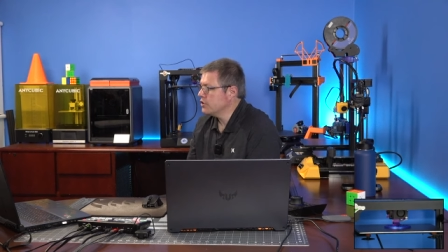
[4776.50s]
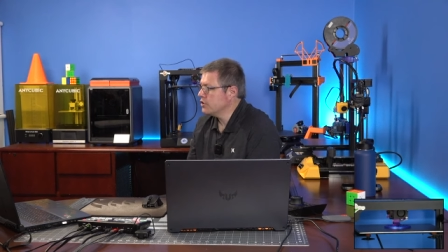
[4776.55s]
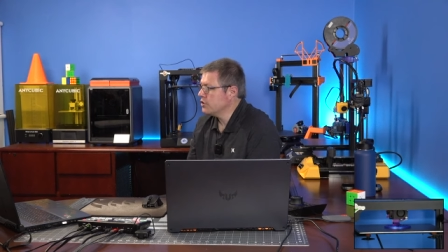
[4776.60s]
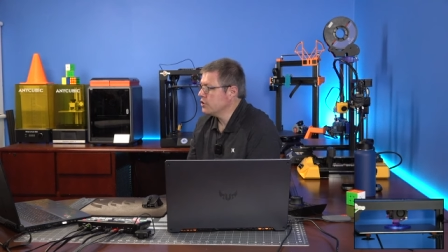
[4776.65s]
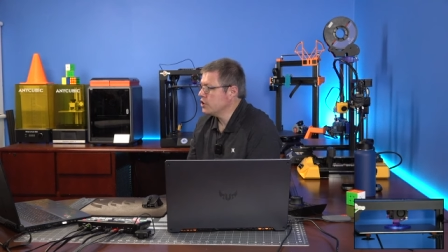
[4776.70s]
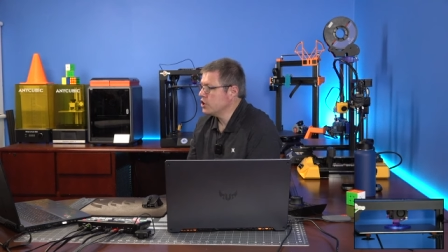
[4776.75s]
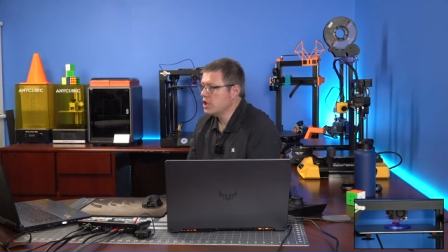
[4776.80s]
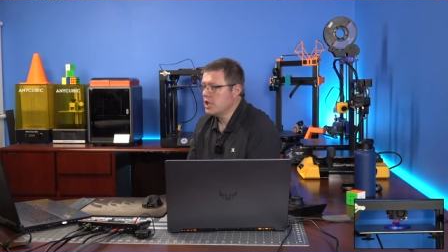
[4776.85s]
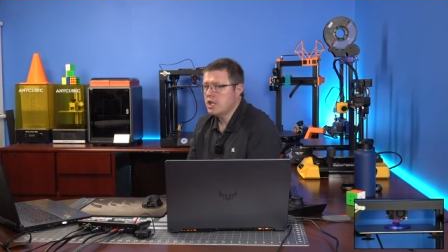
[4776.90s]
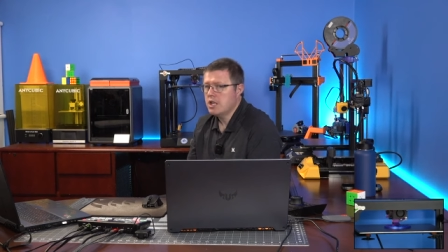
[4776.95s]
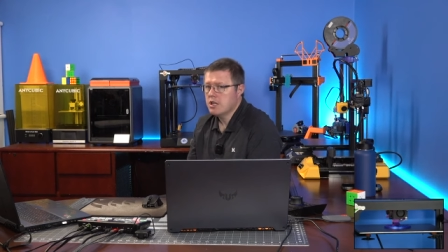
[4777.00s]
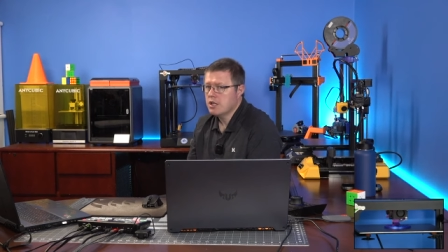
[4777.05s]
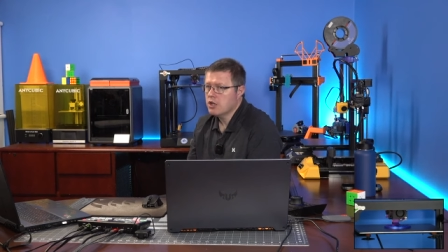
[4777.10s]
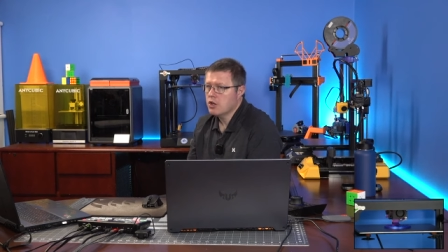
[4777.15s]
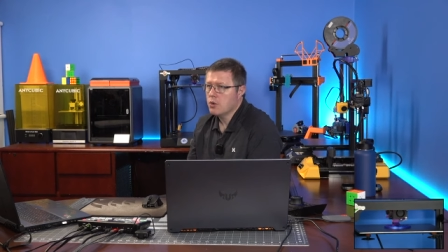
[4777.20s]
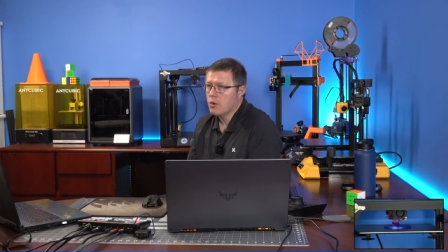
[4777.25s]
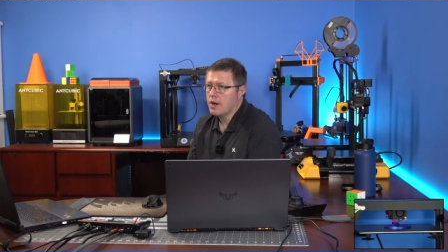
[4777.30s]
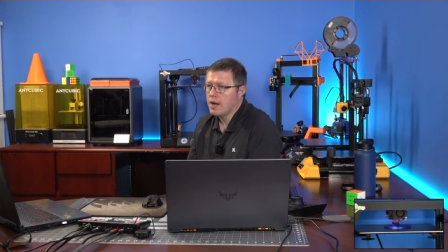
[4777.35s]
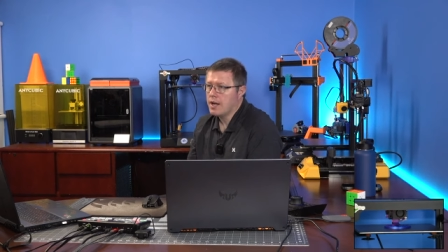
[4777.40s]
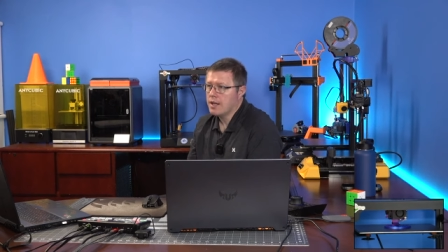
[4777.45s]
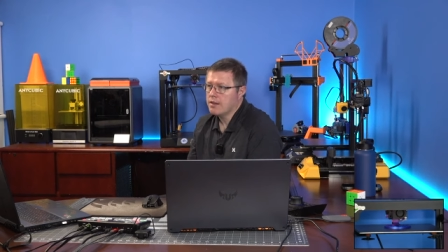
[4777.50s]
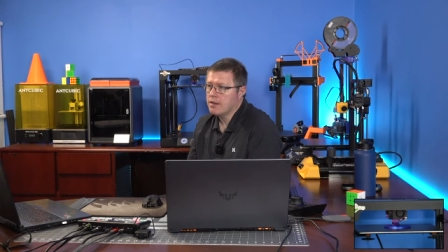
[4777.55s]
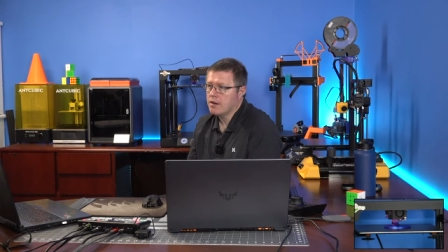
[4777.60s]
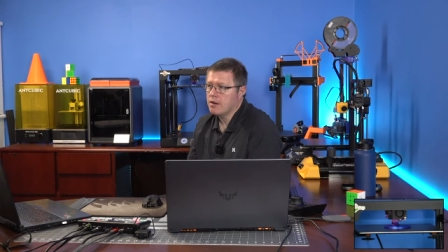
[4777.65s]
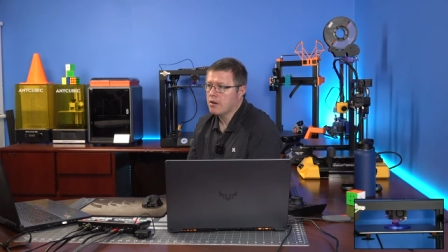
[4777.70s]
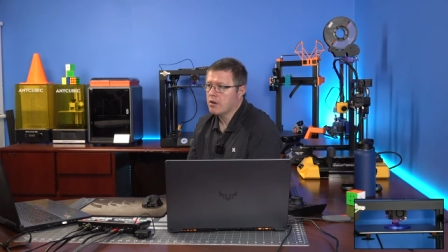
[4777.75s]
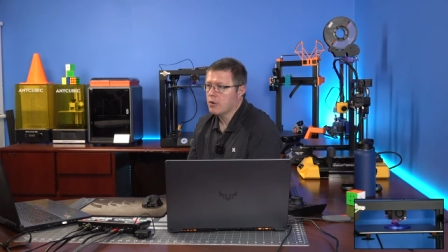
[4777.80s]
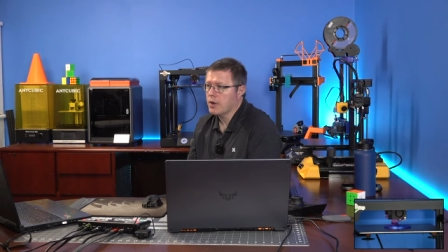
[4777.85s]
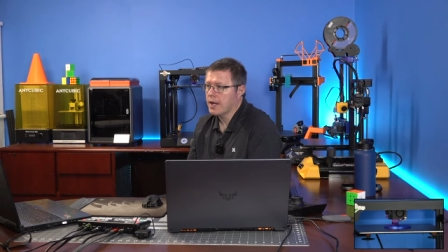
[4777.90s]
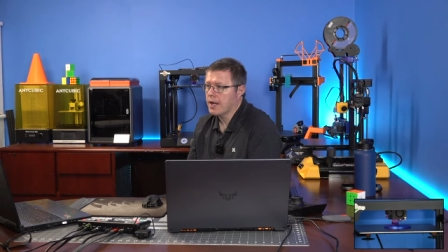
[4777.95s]
Chi Qi, they're
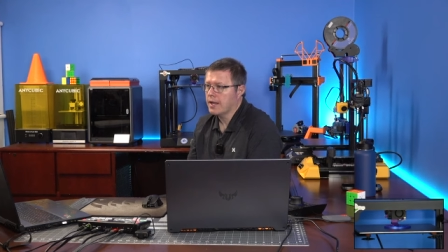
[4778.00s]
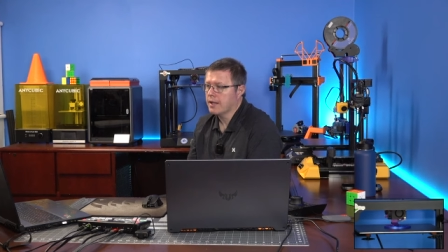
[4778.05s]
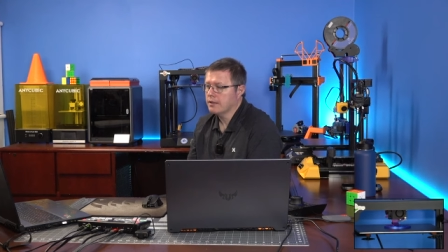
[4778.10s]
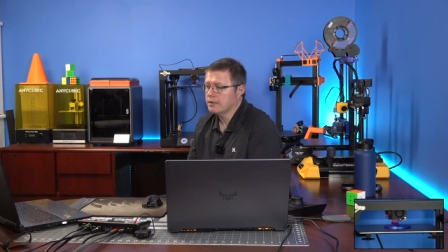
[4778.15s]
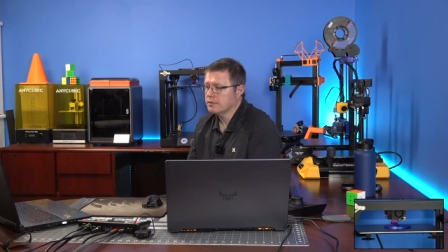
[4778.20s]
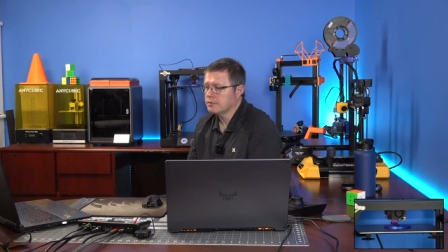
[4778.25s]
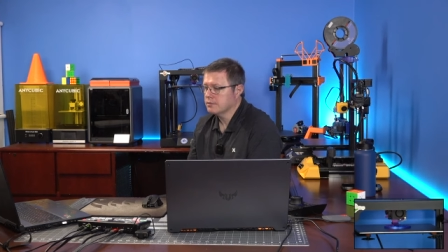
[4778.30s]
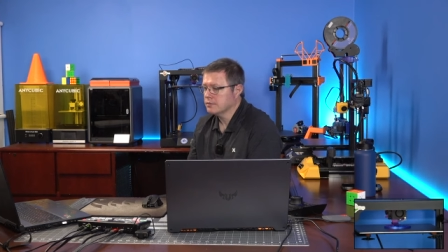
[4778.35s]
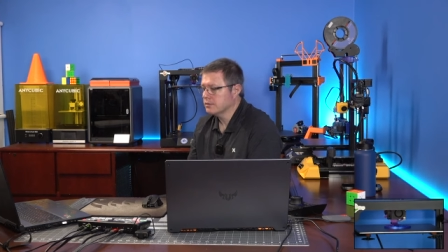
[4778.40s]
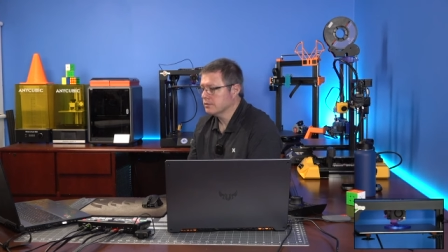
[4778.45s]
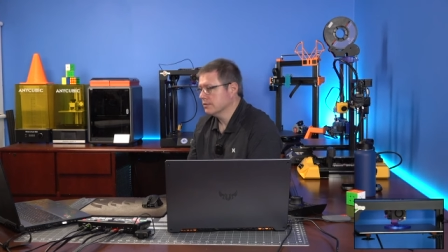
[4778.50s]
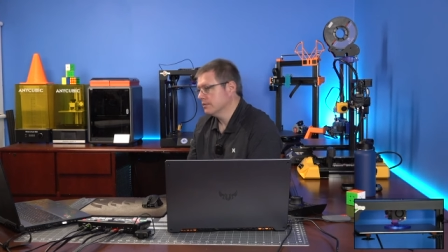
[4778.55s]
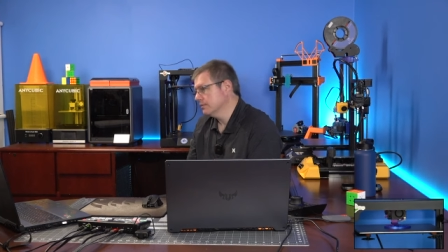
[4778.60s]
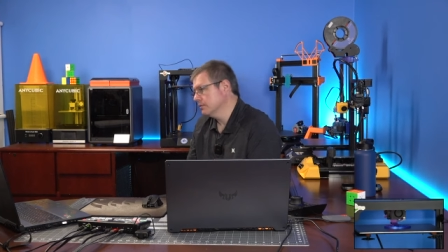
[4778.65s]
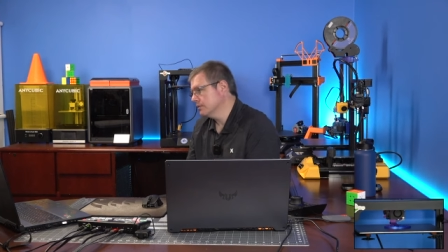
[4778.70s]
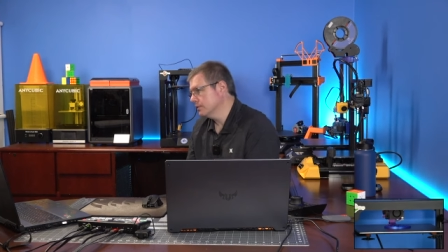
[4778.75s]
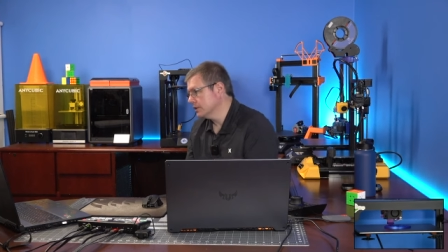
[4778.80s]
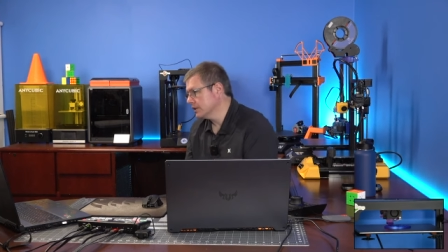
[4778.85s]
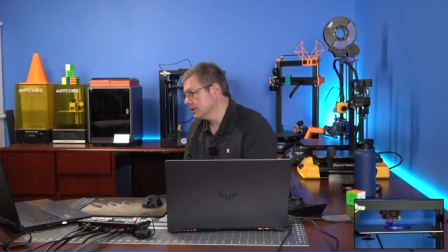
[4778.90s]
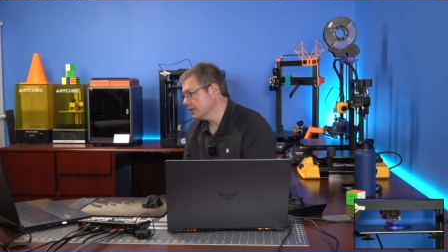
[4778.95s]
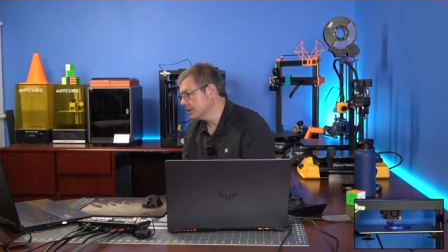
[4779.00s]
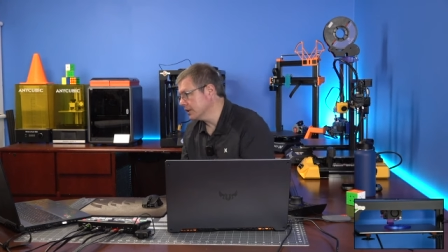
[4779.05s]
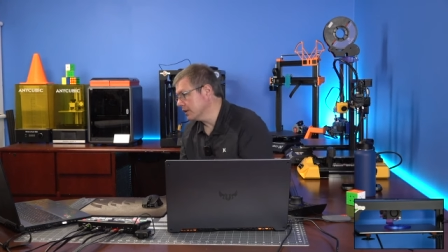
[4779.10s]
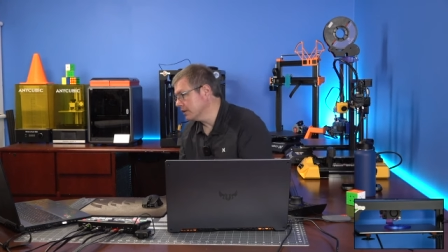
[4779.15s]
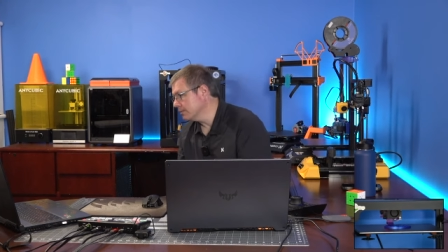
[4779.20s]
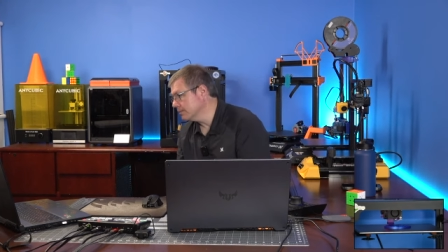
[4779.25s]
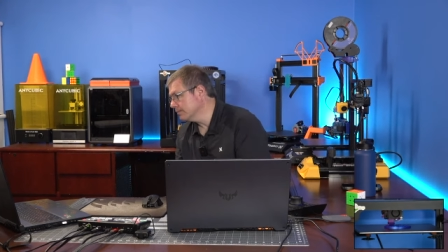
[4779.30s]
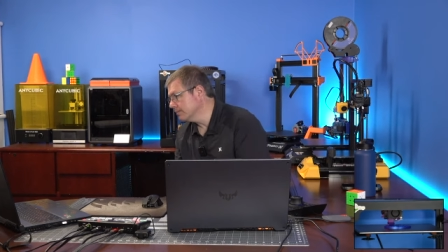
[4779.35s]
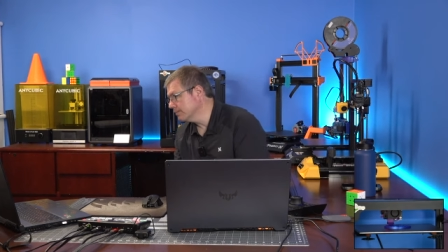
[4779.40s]
okay. So,